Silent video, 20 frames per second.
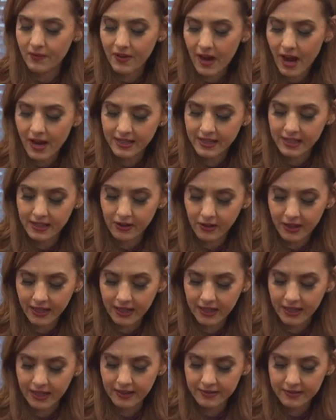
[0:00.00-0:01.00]
got here
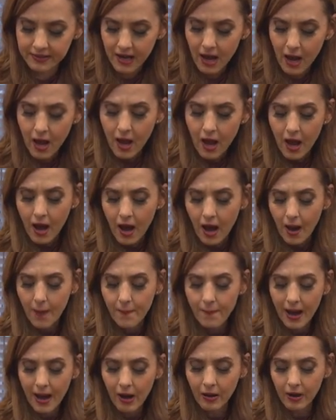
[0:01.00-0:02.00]
is
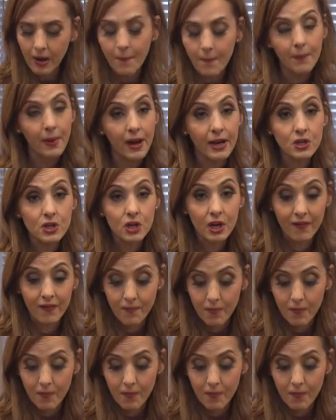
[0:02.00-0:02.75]
about a bunch of